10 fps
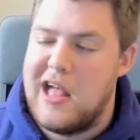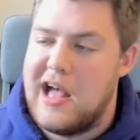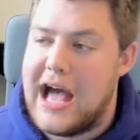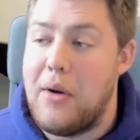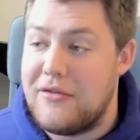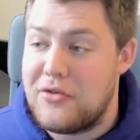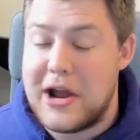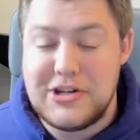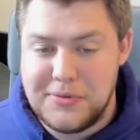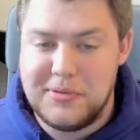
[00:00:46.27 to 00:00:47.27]
However, I
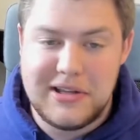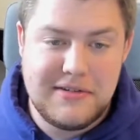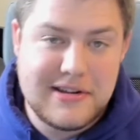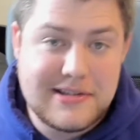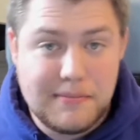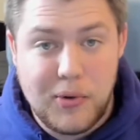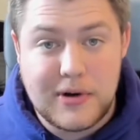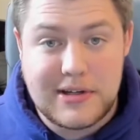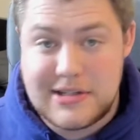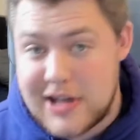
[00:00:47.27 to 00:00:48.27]
do believe it is
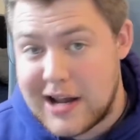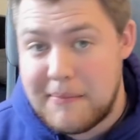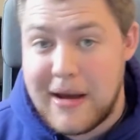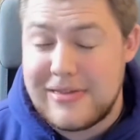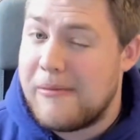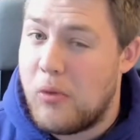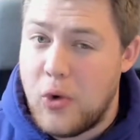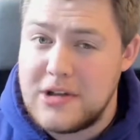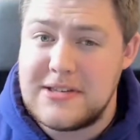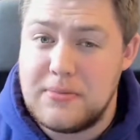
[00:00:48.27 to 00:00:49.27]
important to talk about them
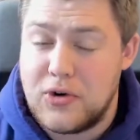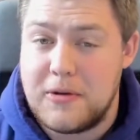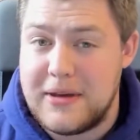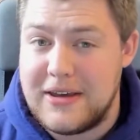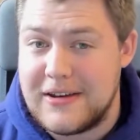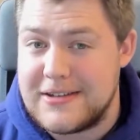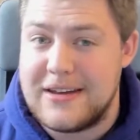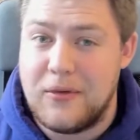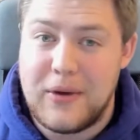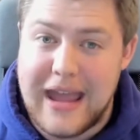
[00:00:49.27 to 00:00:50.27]
once more because
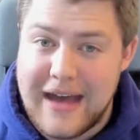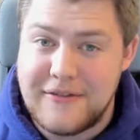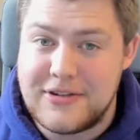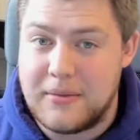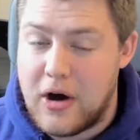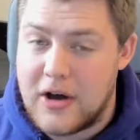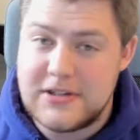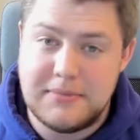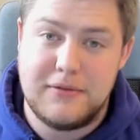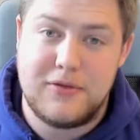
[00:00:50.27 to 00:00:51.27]
we have some
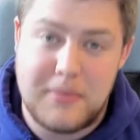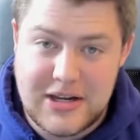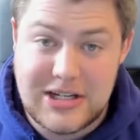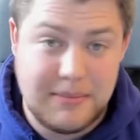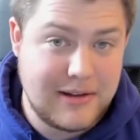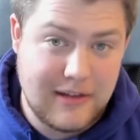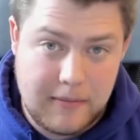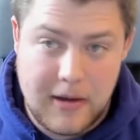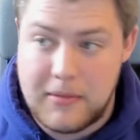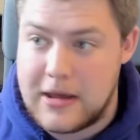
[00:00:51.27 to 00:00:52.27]
awesome information about them.
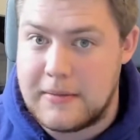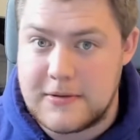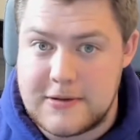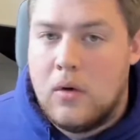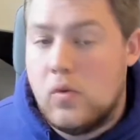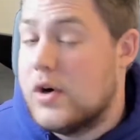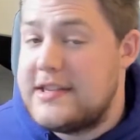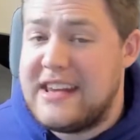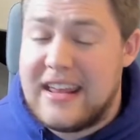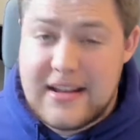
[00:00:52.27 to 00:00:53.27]
Once
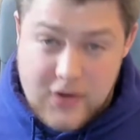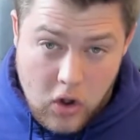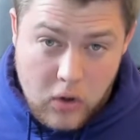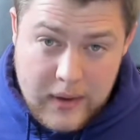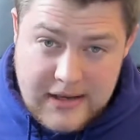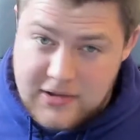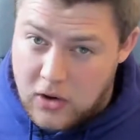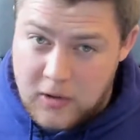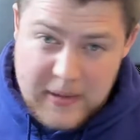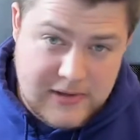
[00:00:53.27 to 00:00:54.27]
again, as always,
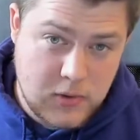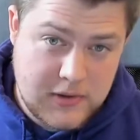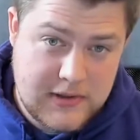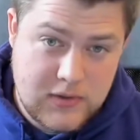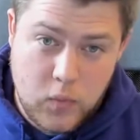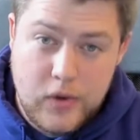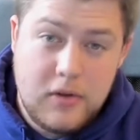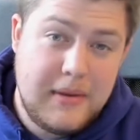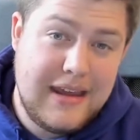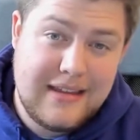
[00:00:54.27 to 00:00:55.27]
all my sources will
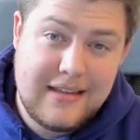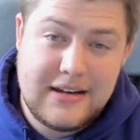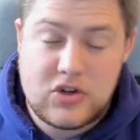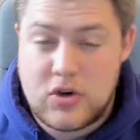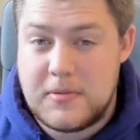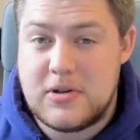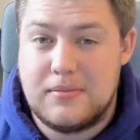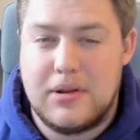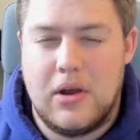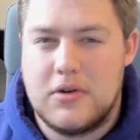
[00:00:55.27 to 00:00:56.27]
be in the description
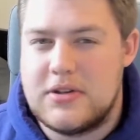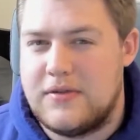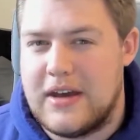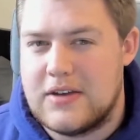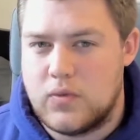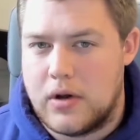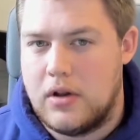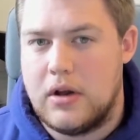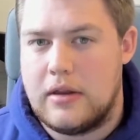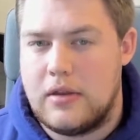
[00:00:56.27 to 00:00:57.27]
below, so if you guys want to
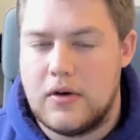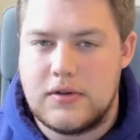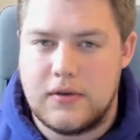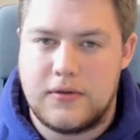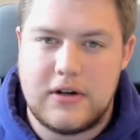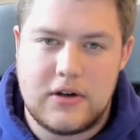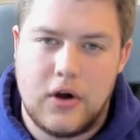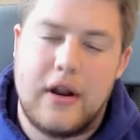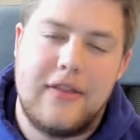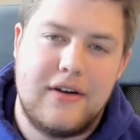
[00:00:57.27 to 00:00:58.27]
look at those, feel free to go
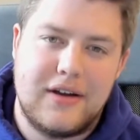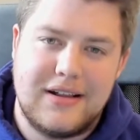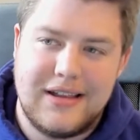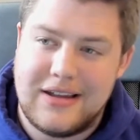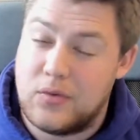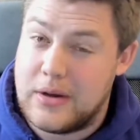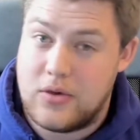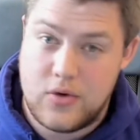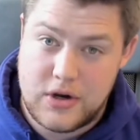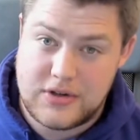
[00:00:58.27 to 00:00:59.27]
down there and click and read
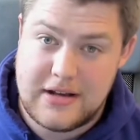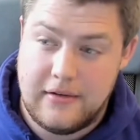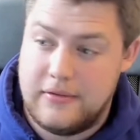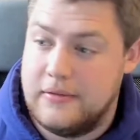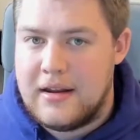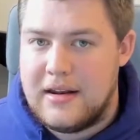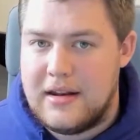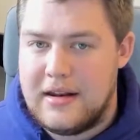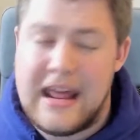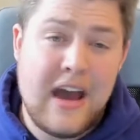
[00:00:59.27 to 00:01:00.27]
through it.
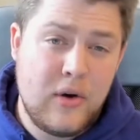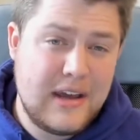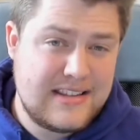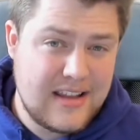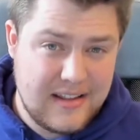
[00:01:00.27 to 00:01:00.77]
Now, it's not a